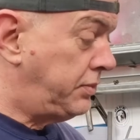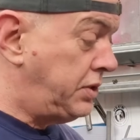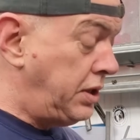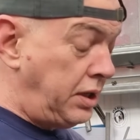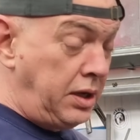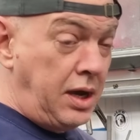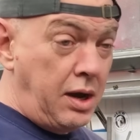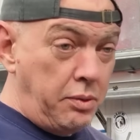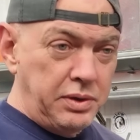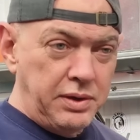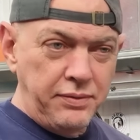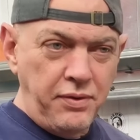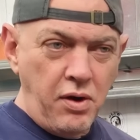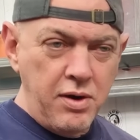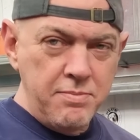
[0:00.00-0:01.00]
with
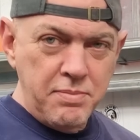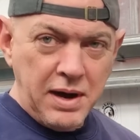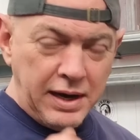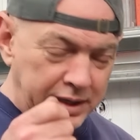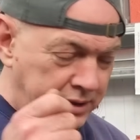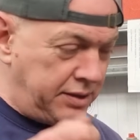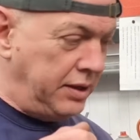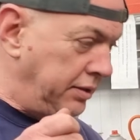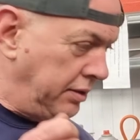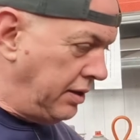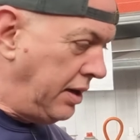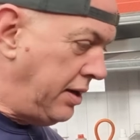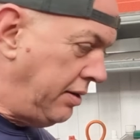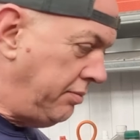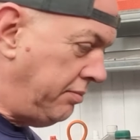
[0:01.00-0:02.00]
the fine paste
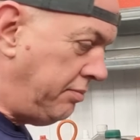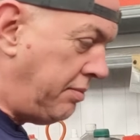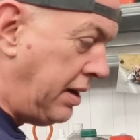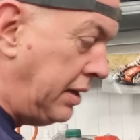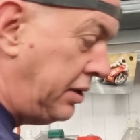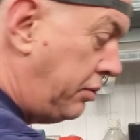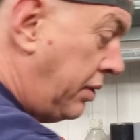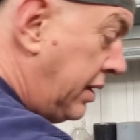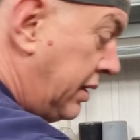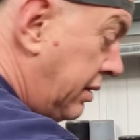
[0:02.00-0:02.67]
and make sure